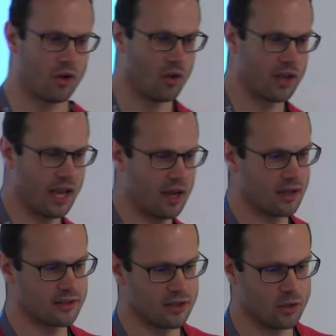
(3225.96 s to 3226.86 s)
all
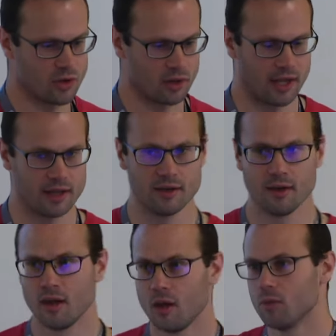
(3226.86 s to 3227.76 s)
chaos in user land,
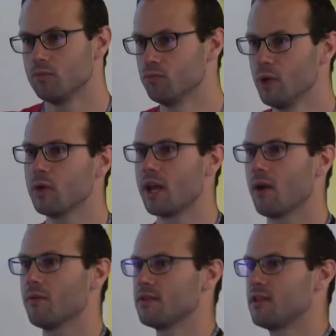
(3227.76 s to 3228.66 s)
we don't care
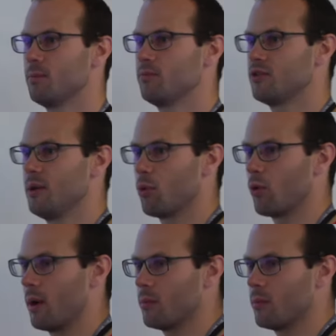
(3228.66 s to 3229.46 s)
if the C program